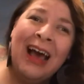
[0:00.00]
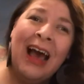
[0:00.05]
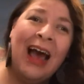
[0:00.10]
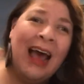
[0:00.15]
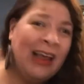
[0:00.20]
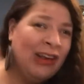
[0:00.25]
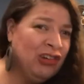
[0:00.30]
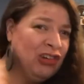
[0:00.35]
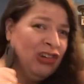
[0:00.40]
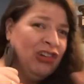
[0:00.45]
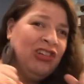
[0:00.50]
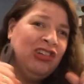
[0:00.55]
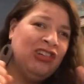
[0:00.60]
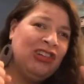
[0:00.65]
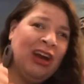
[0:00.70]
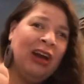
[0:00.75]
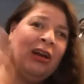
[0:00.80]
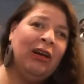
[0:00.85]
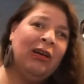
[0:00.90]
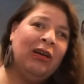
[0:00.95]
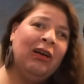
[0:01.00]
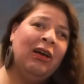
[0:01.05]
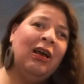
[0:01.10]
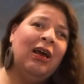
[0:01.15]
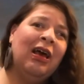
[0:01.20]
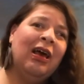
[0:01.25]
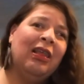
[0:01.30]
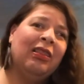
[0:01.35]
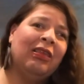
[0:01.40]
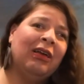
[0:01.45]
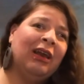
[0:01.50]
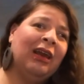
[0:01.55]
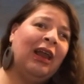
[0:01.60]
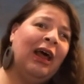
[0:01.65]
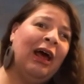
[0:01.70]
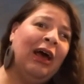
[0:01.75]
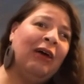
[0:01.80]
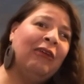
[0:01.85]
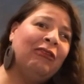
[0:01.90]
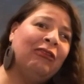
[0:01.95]
and just share the
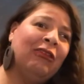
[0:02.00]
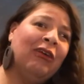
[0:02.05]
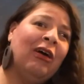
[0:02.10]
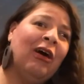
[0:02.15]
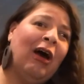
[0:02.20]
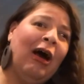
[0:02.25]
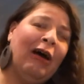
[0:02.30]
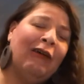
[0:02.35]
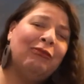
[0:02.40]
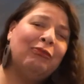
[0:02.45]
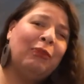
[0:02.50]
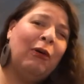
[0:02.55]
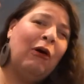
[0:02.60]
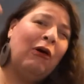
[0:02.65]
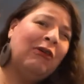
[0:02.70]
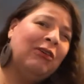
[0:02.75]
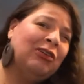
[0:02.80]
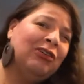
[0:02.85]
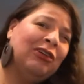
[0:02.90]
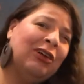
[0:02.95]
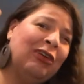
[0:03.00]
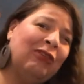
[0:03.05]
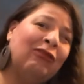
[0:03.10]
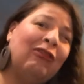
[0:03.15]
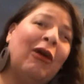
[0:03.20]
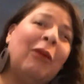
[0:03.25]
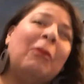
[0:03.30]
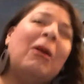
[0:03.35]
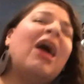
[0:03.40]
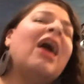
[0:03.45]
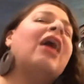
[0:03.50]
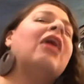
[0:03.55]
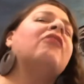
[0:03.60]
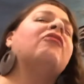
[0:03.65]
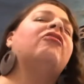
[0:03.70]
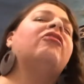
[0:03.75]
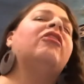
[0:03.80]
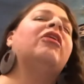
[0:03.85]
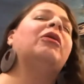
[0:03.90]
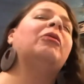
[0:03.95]
love of poetry from
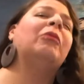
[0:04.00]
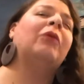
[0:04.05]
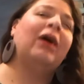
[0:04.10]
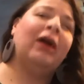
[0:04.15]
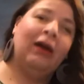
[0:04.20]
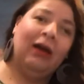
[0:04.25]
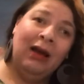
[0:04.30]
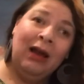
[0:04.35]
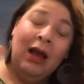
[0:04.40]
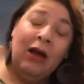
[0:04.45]
everywhere.